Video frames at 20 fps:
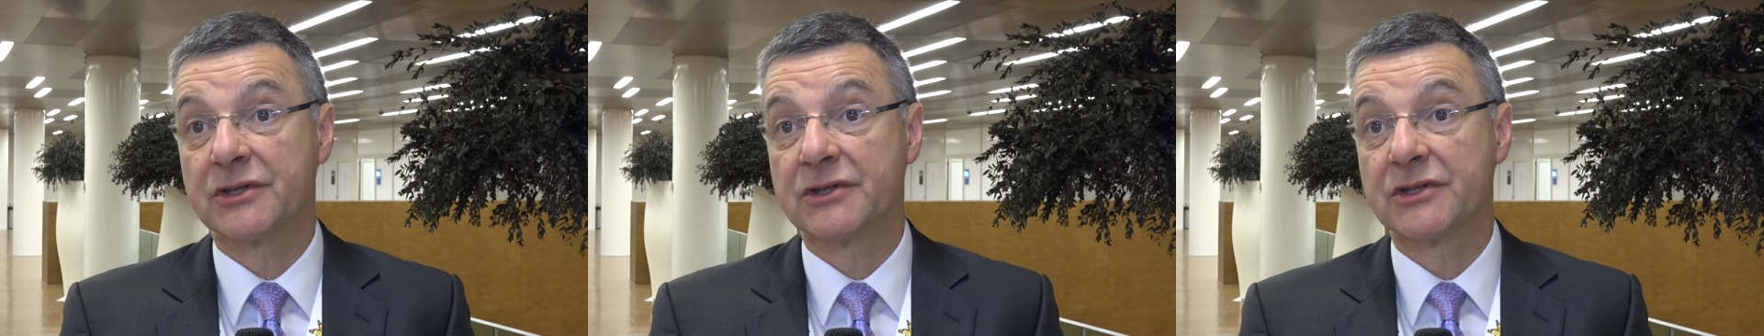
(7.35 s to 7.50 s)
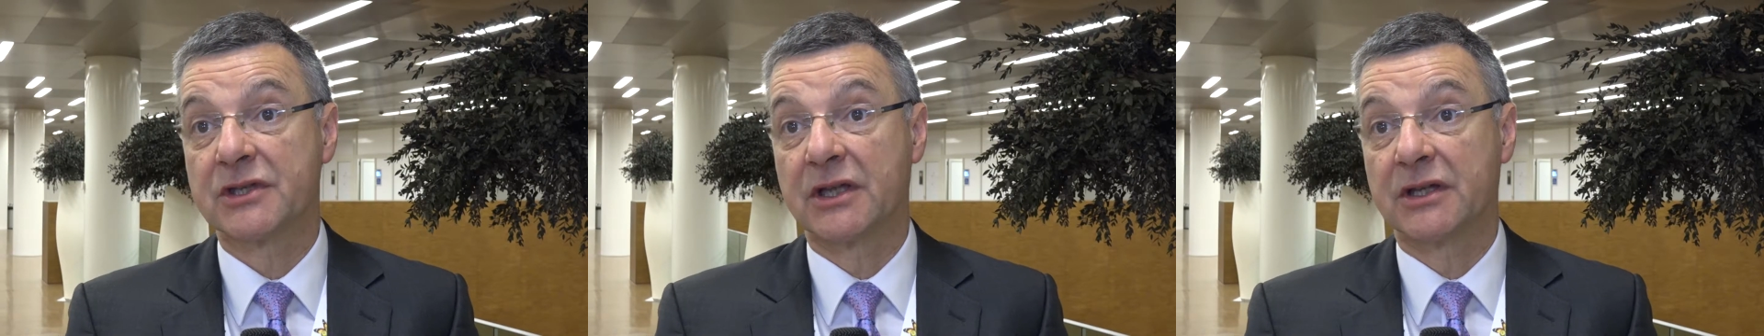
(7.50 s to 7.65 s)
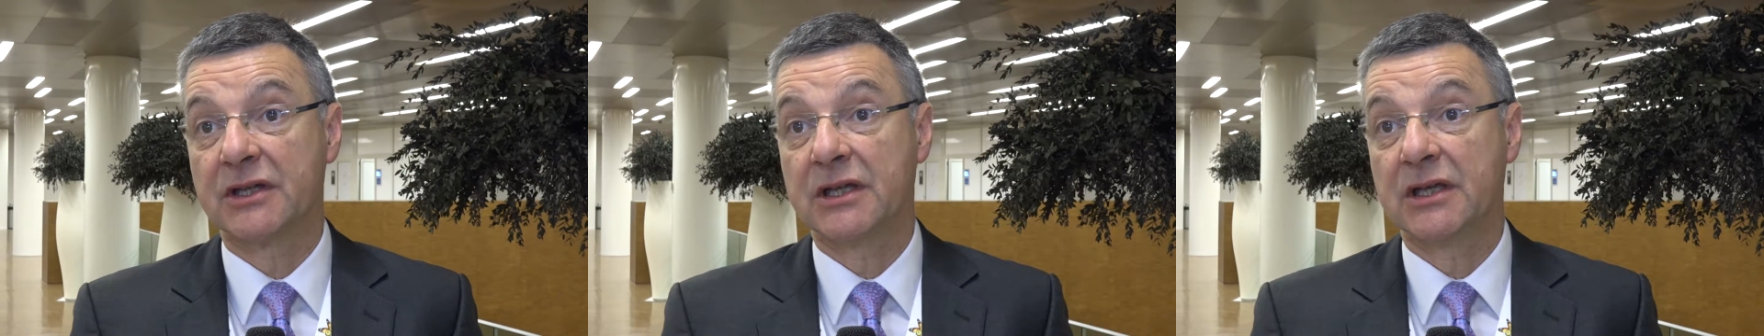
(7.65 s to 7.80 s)

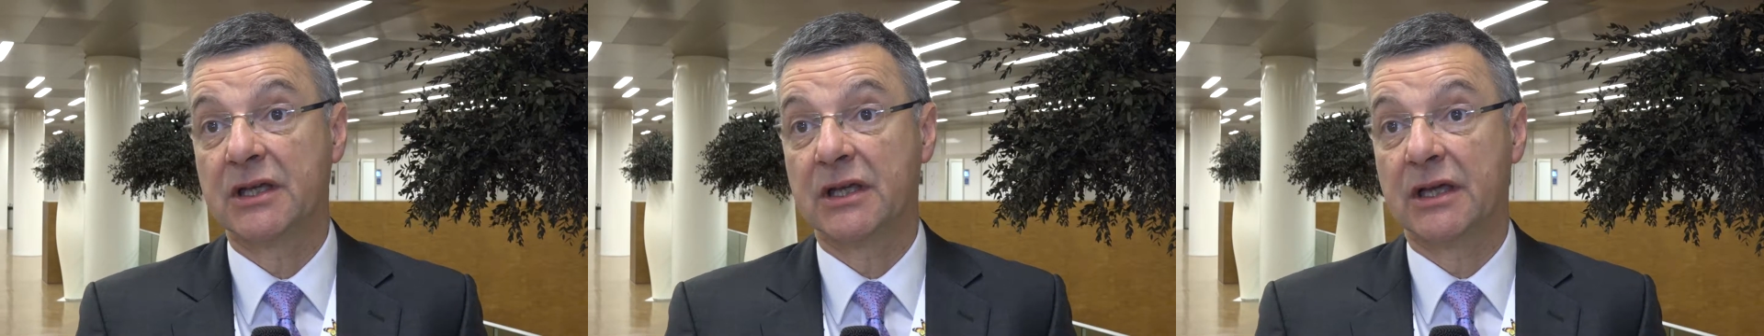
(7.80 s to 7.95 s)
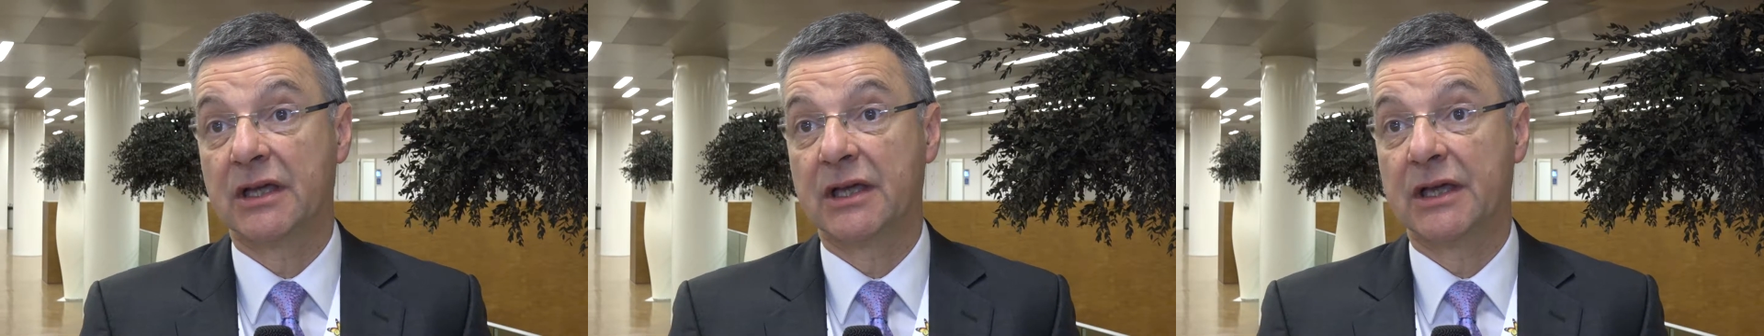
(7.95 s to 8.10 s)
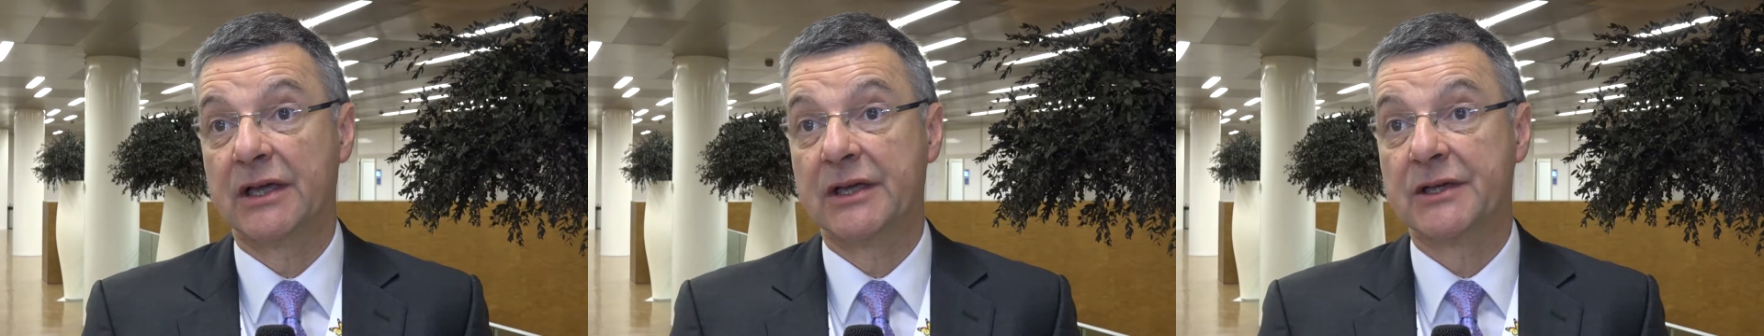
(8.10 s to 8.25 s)
study
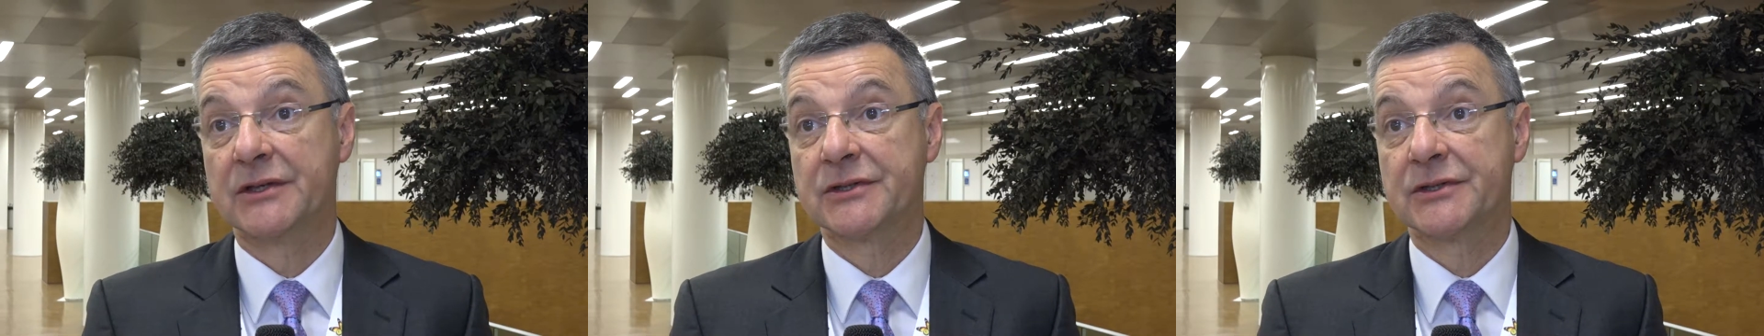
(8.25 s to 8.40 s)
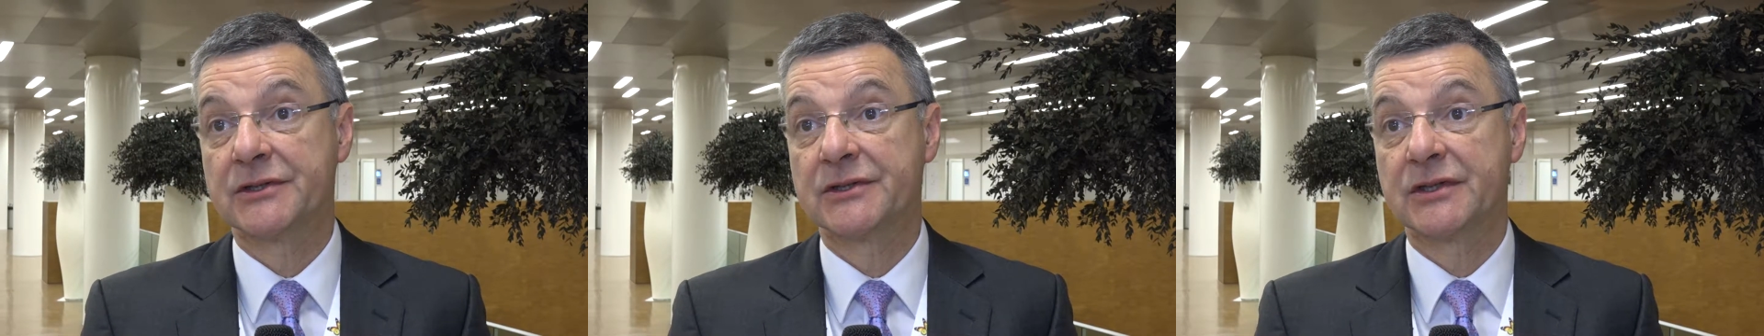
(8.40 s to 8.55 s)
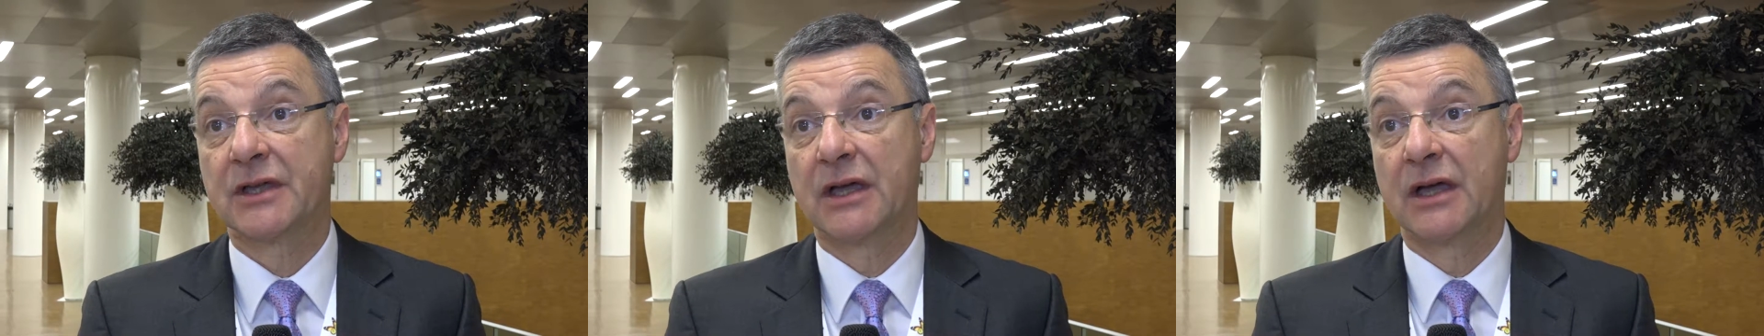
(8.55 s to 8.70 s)

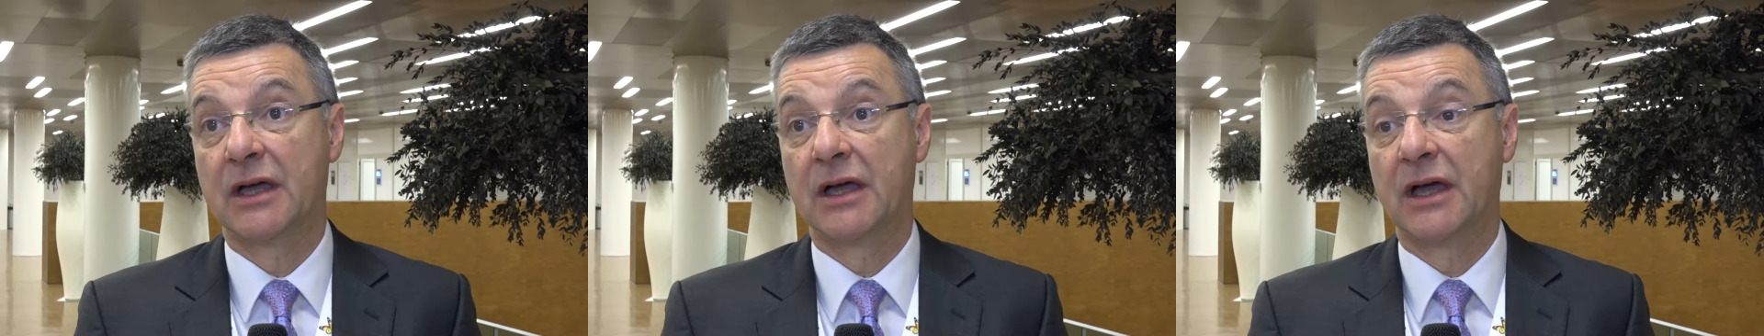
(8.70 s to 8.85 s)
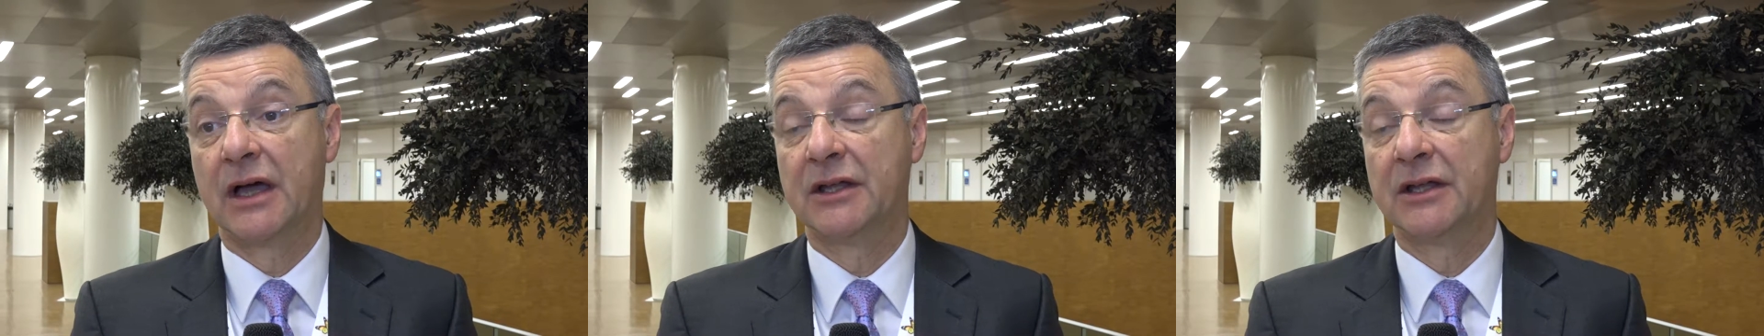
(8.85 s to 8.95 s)
is uh,